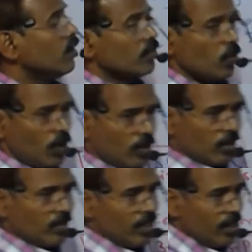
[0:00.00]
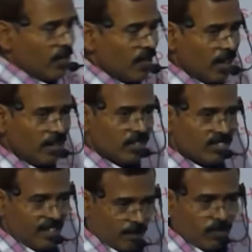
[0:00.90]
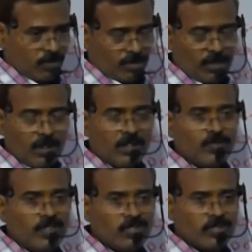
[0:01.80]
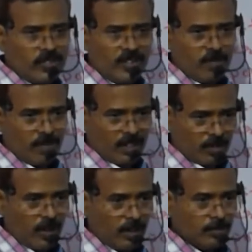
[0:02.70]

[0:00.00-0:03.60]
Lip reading: So what are the different steps of this C3 pathway?